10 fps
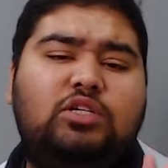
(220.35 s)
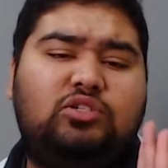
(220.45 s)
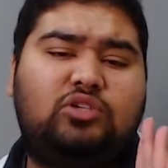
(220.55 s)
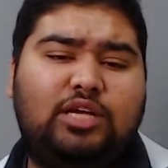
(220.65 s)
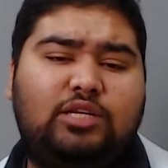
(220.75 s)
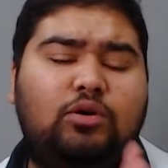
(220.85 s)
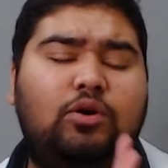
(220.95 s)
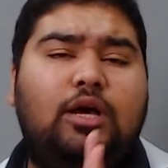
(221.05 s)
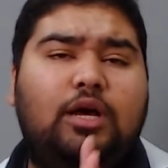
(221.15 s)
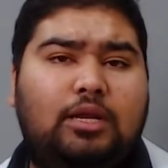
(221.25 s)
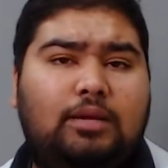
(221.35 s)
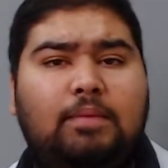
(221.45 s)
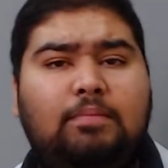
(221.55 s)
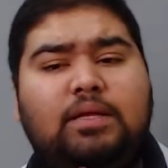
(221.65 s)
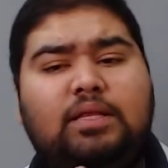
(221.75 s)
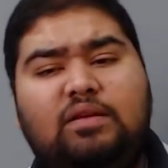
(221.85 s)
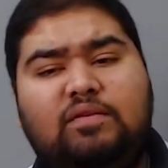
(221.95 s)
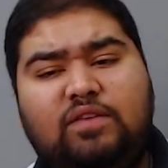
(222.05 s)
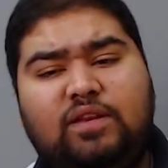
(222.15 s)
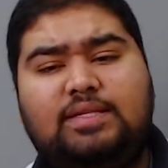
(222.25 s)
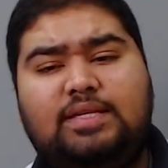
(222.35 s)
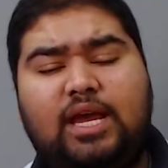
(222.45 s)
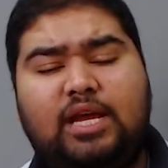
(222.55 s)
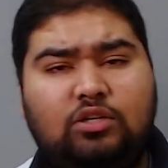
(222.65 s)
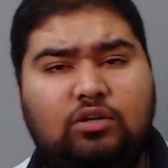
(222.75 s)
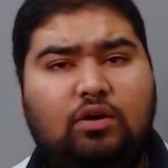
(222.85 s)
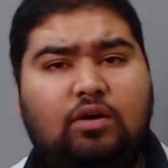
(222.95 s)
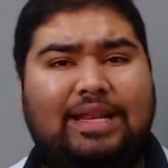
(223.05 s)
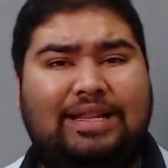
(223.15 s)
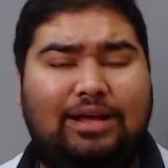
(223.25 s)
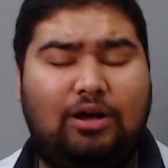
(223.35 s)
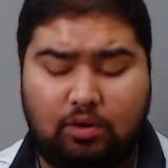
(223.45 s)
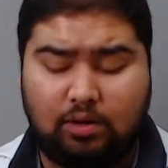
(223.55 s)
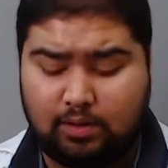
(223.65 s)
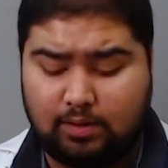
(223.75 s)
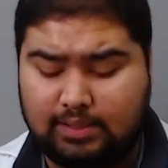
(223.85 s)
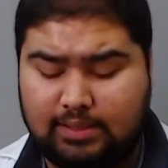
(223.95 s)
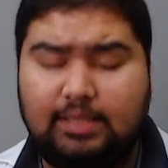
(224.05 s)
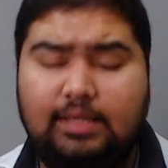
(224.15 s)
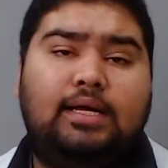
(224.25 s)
Just try to remember the differentiation or the